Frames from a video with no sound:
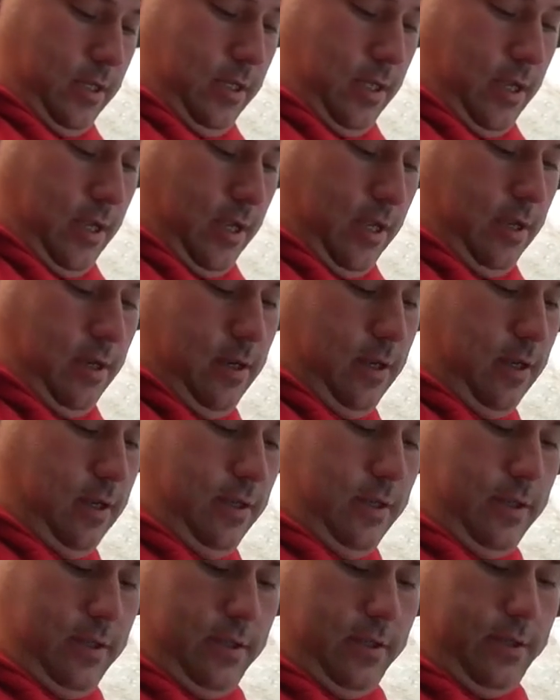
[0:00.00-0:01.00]
And
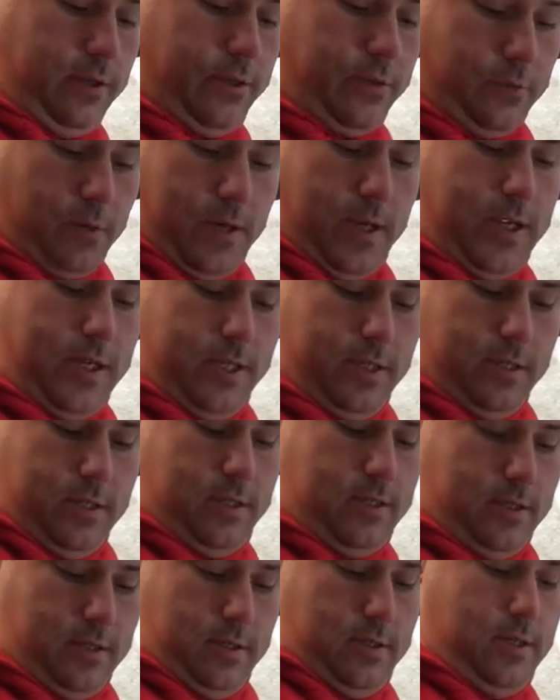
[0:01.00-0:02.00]
the
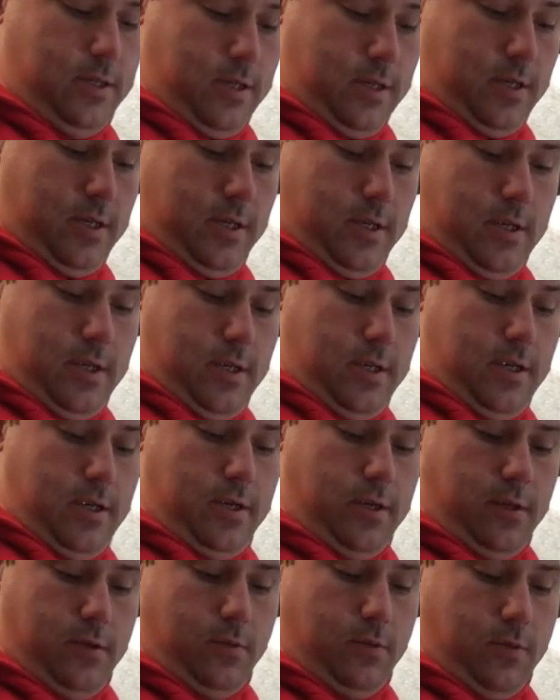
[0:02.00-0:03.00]
threads
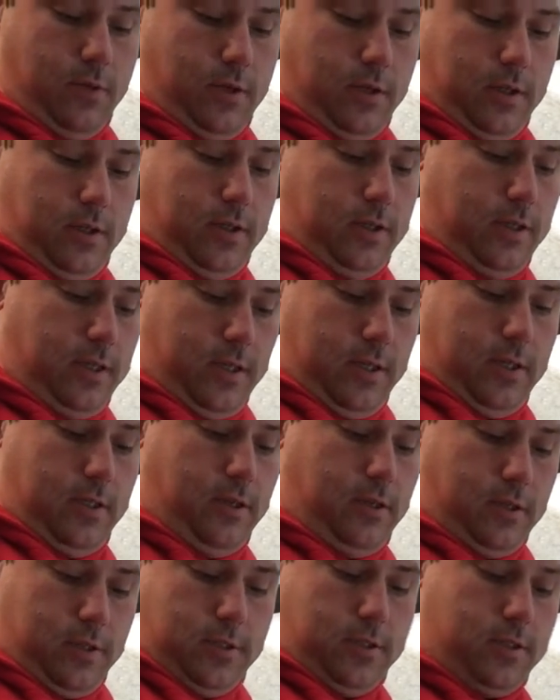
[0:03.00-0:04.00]
you want clean
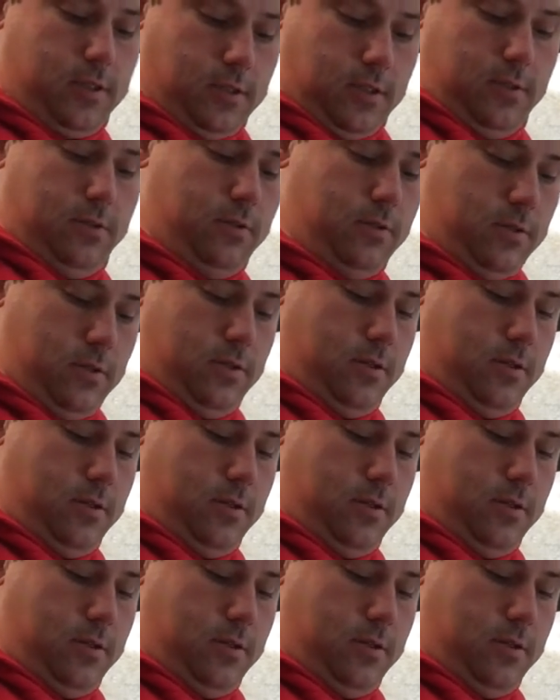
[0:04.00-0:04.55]
also.